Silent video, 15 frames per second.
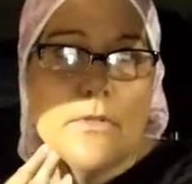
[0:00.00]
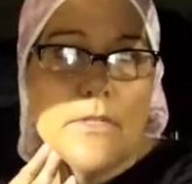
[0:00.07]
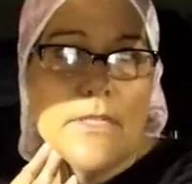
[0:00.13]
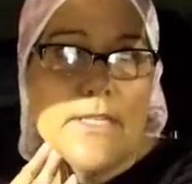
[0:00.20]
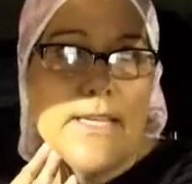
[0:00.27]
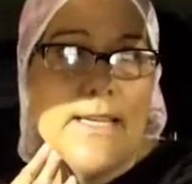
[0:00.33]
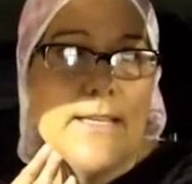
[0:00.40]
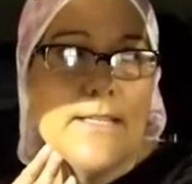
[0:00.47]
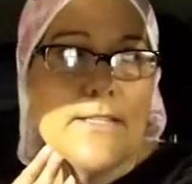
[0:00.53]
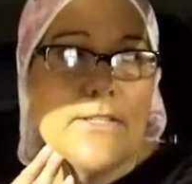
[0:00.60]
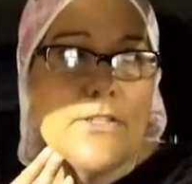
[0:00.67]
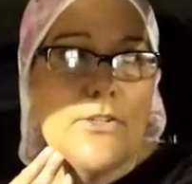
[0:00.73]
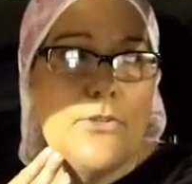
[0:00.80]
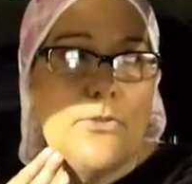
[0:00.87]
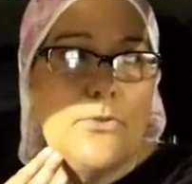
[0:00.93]

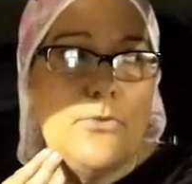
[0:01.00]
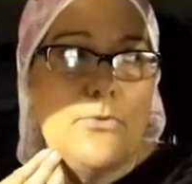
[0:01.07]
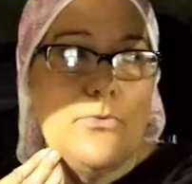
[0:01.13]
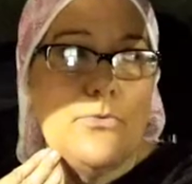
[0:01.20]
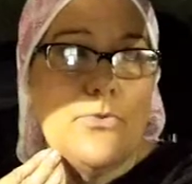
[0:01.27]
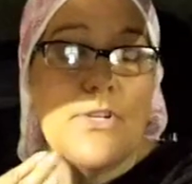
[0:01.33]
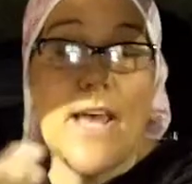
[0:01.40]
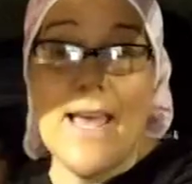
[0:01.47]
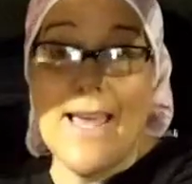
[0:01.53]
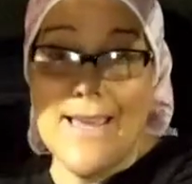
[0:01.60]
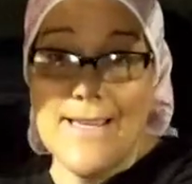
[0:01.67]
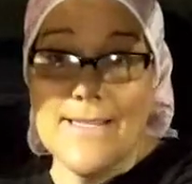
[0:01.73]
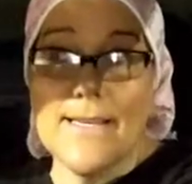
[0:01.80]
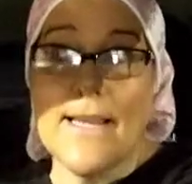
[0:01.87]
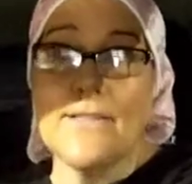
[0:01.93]
sense to
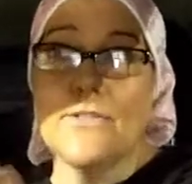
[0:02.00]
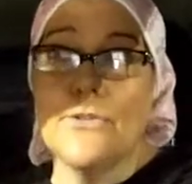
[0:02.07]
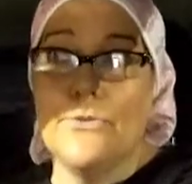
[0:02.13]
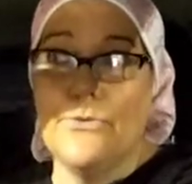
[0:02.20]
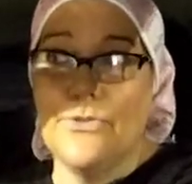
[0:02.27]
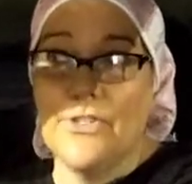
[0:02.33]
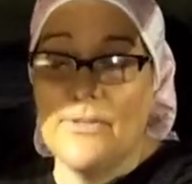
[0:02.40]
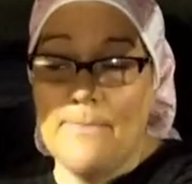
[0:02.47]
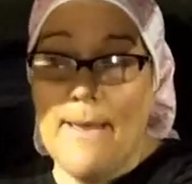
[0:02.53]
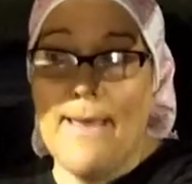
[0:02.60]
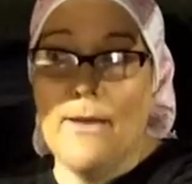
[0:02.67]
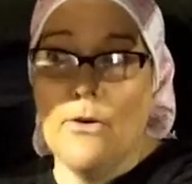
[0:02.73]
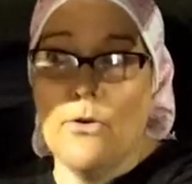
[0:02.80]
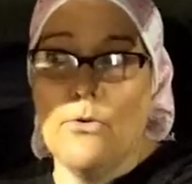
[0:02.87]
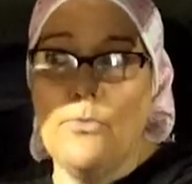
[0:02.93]
taste and to
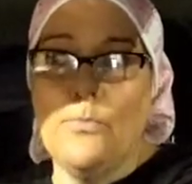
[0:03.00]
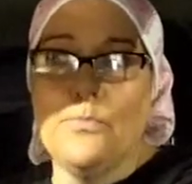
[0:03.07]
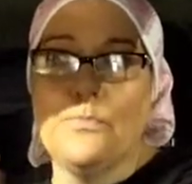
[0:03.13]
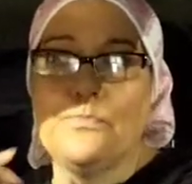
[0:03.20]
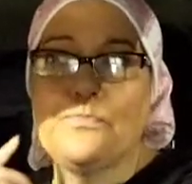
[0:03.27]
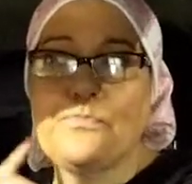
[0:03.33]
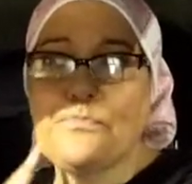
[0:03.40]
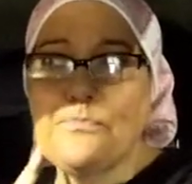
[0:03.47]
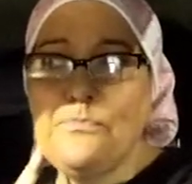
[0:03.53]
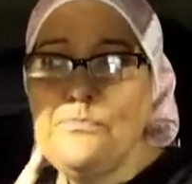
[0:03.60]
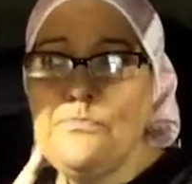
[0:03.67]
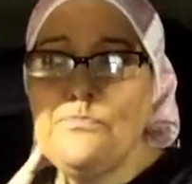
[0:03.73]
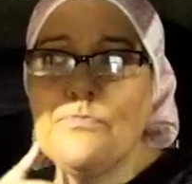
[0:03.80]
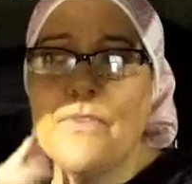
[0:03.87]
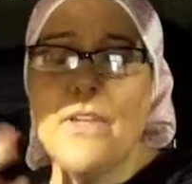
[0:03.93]
smell.
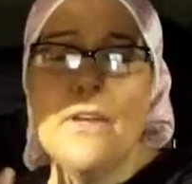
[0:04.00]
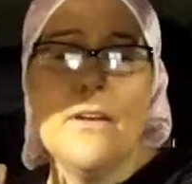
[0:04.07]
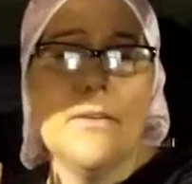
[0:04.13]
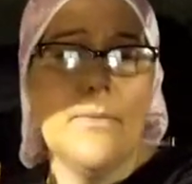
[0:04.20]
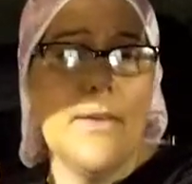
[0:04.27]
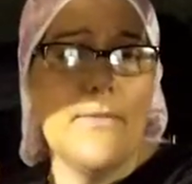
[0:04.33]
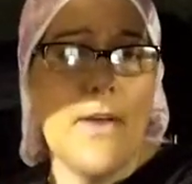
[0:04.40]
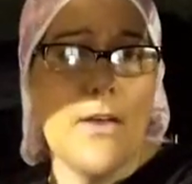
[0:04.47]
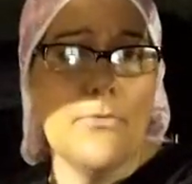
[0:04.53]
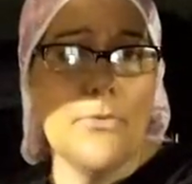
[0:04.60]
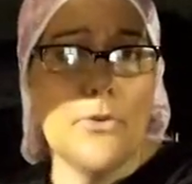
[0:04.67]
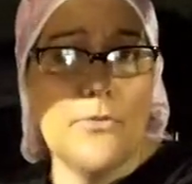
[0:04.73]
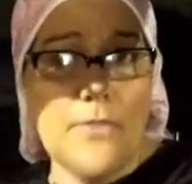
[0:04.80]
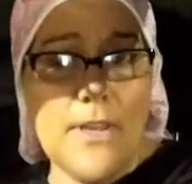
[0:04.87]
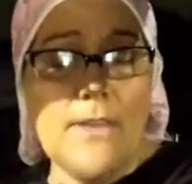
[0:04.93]
They've gone
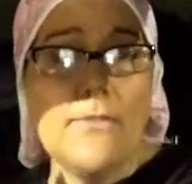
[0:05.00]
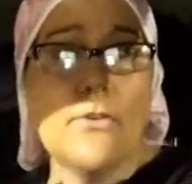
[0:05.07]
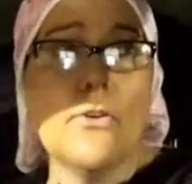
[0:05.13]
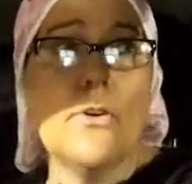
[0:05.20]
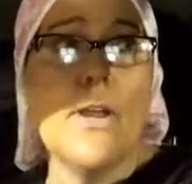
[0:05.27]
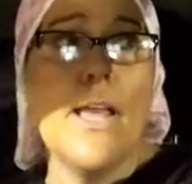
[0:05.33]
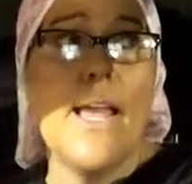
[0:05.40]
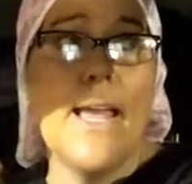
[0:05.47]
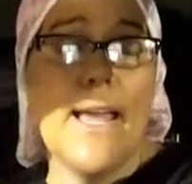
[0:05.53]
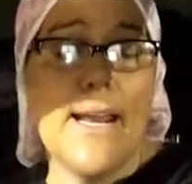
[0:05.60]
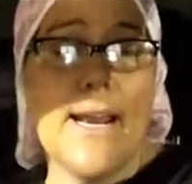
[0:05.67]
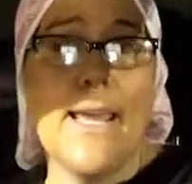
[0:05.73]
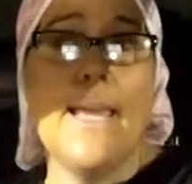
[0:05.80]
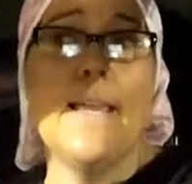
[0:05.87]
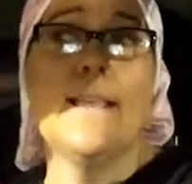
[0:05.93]
through fever,
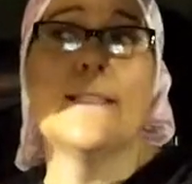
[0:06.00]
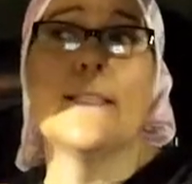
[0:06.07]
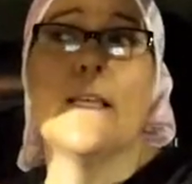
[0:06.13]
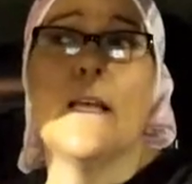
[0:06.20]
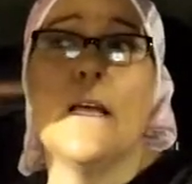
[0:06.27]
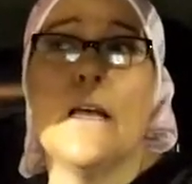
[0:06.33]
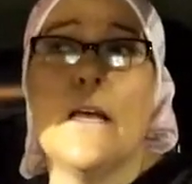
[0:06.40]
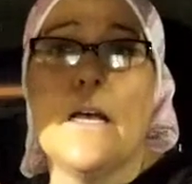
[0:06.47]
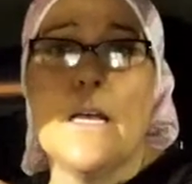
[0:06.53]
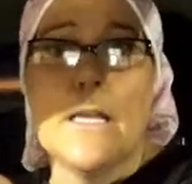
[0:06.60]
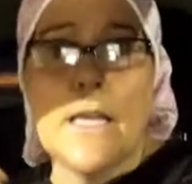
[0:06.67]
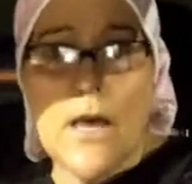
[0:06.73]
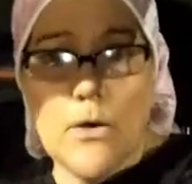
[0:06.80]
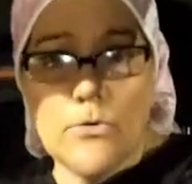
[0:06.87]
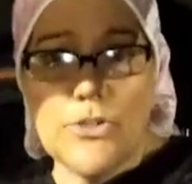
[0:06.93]
headaches,
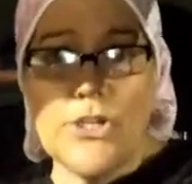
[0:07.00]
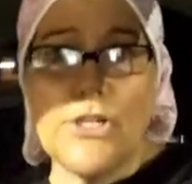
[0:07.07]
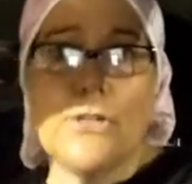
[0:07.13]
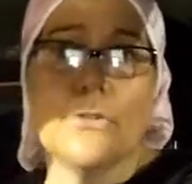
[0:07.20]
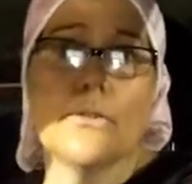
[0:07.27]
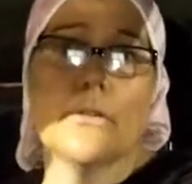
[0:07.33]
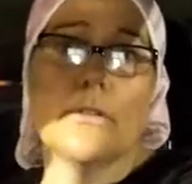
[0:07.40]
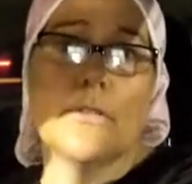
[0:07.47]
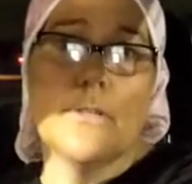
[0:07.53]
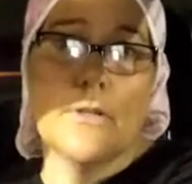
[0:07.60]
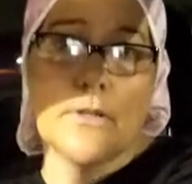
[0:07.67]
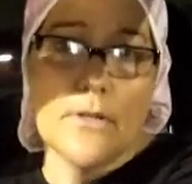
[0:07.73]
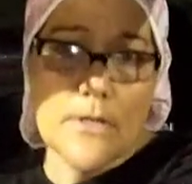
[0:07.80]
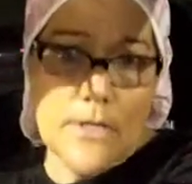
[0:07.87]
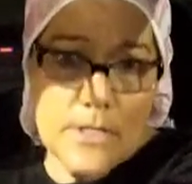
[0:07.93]
cold chills,
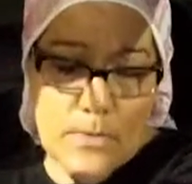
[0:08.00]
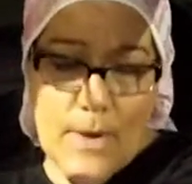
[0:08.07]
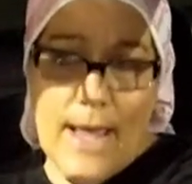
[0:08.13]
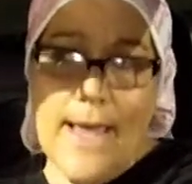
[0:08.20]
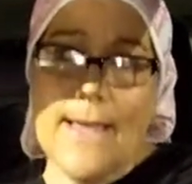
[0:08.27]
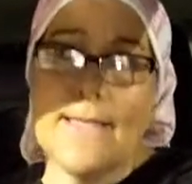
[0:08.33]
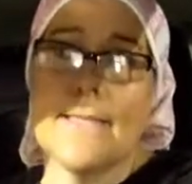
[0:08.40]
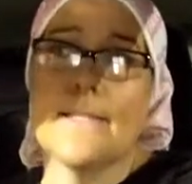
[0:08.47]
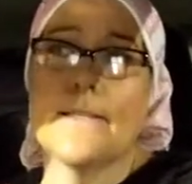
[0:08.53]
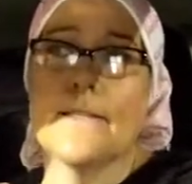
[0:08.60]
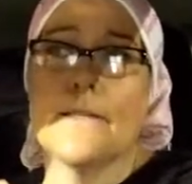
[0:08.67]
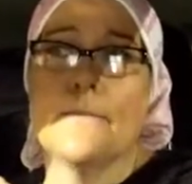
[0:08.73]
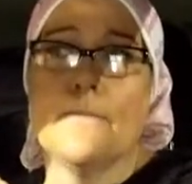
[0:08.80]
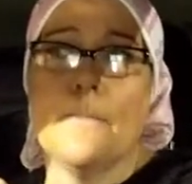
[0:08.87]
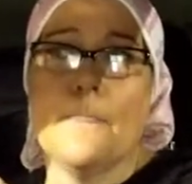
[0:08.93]

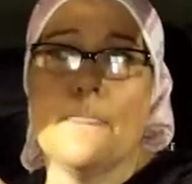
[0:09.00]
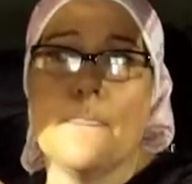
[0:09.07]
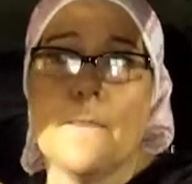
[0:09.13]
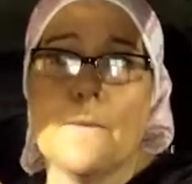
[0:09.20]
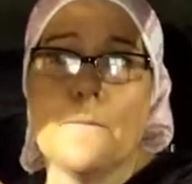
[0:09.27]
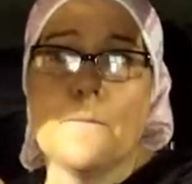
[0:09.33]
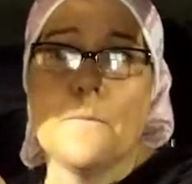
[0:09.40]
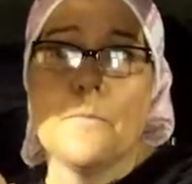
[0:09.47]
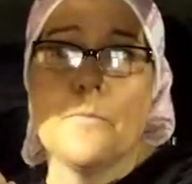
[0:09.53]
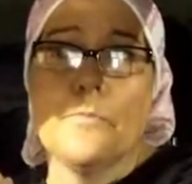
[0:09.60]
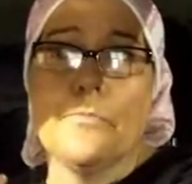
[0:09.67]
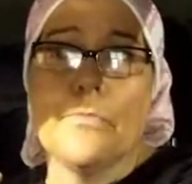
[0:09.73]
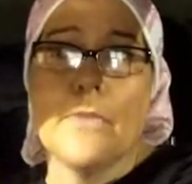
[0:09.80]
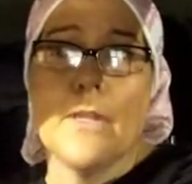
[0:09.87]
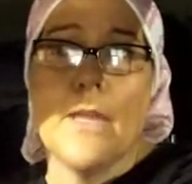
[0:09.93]
sweats,
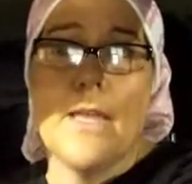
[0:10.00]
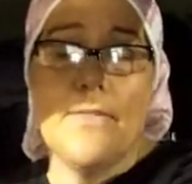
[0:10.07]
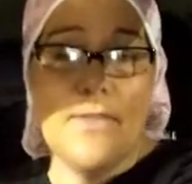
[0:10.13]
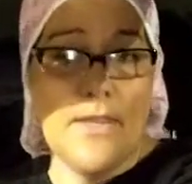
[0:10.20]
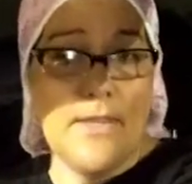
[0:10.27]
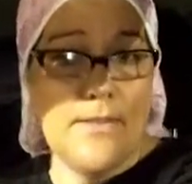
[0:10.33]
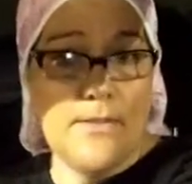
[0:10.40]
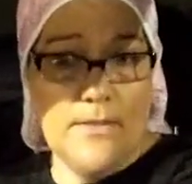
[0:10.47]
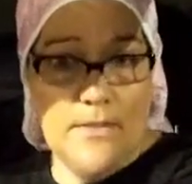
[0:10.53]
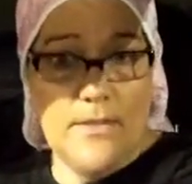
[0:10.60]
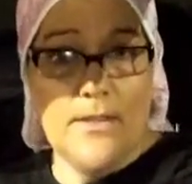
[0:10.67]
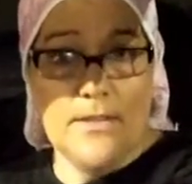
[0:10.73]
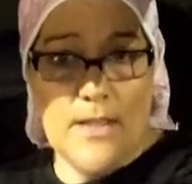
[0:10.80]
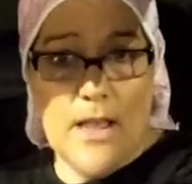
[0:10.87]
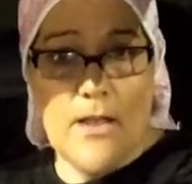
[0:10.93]
and then
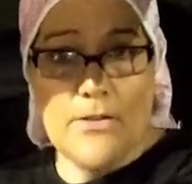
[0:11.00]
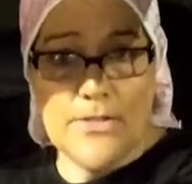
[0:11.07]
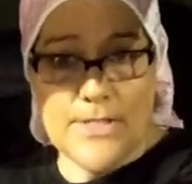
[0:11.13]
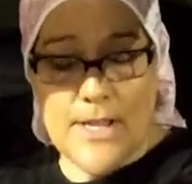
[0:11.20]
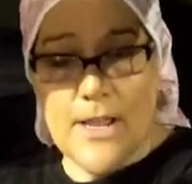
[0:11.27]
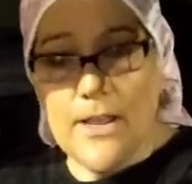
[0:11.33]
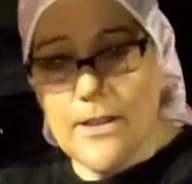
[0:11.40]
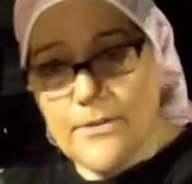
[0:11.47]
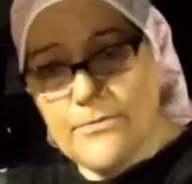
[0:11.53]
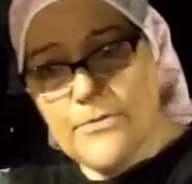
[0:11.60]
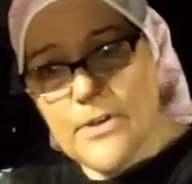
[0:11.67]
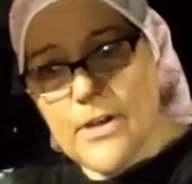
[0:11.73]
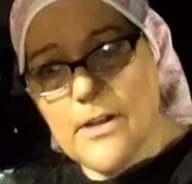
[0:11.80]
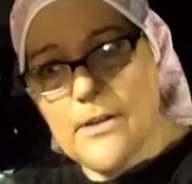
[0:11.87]
the loss of